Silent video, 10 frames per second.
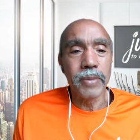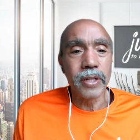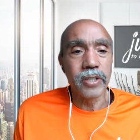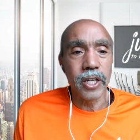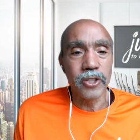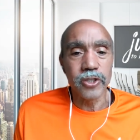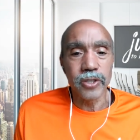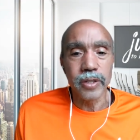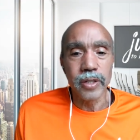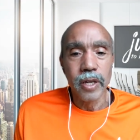meditation
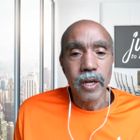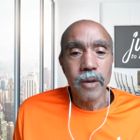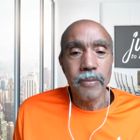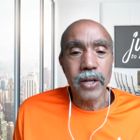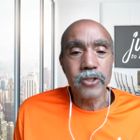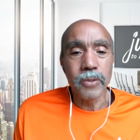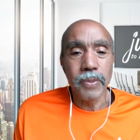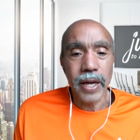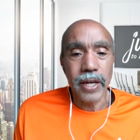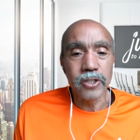about your
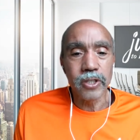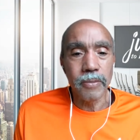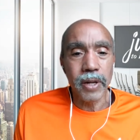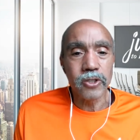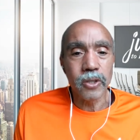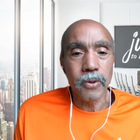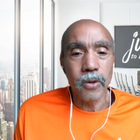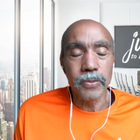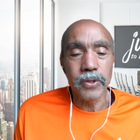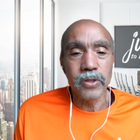passion, about your
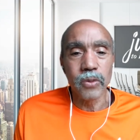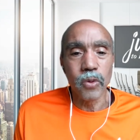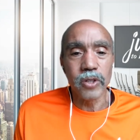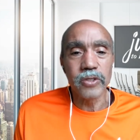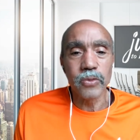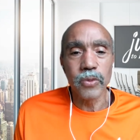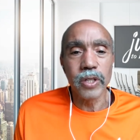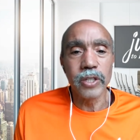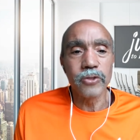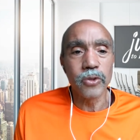purpose, and what's
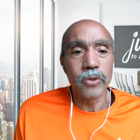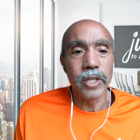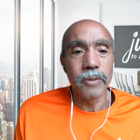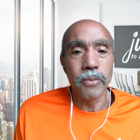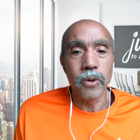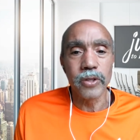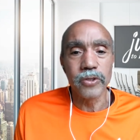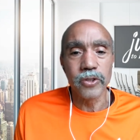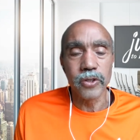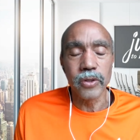really truly
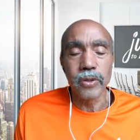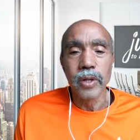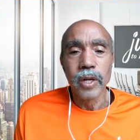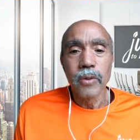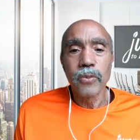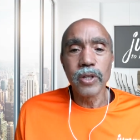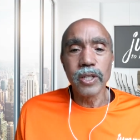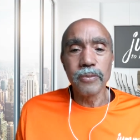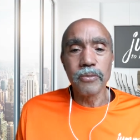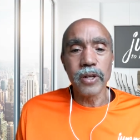important to you.
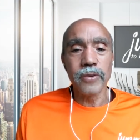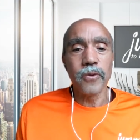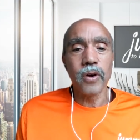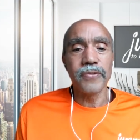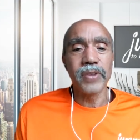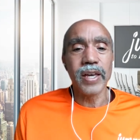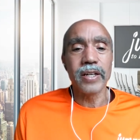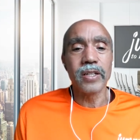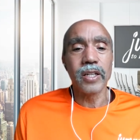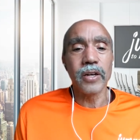Really bring forth
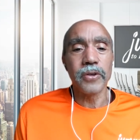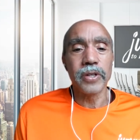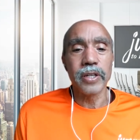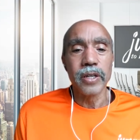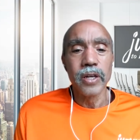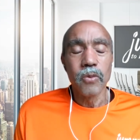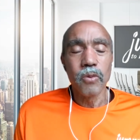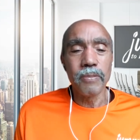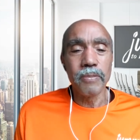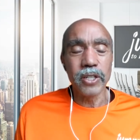that clarity.
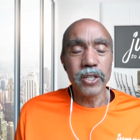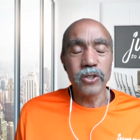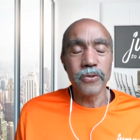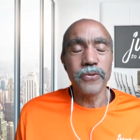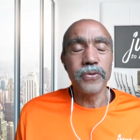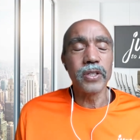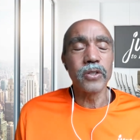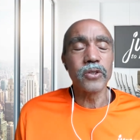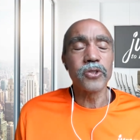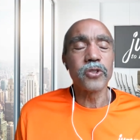What makes you
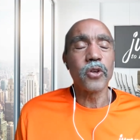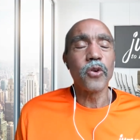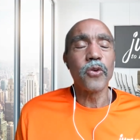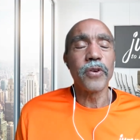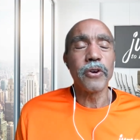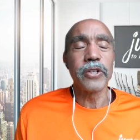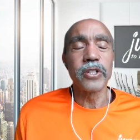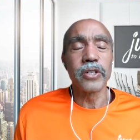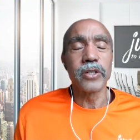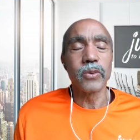feel so very
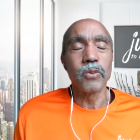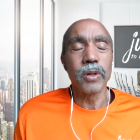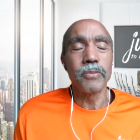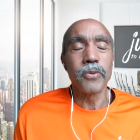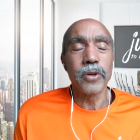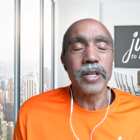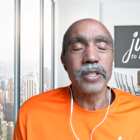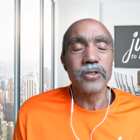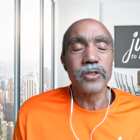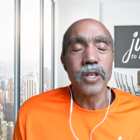good? What
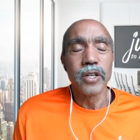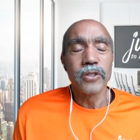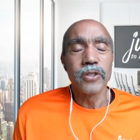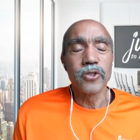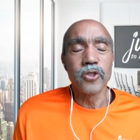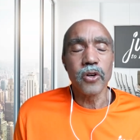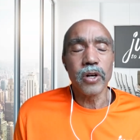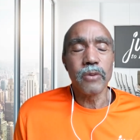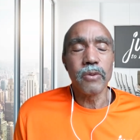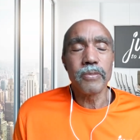brings the
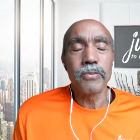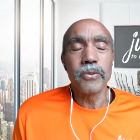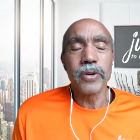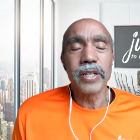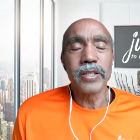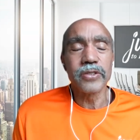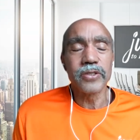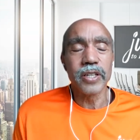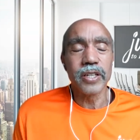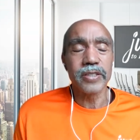joy, what
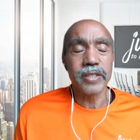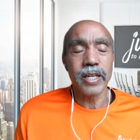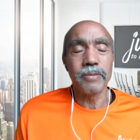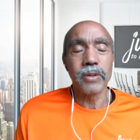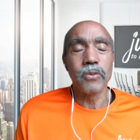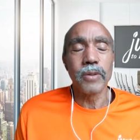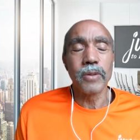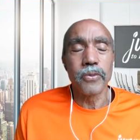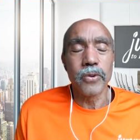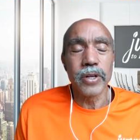brings the excitement,
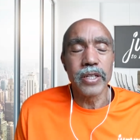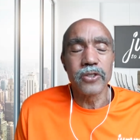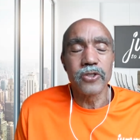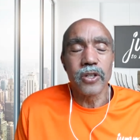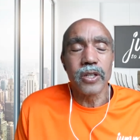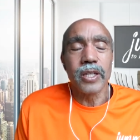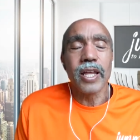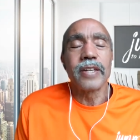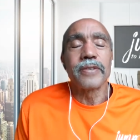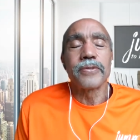what brings your
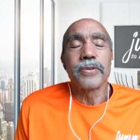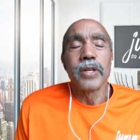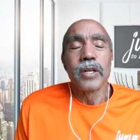life,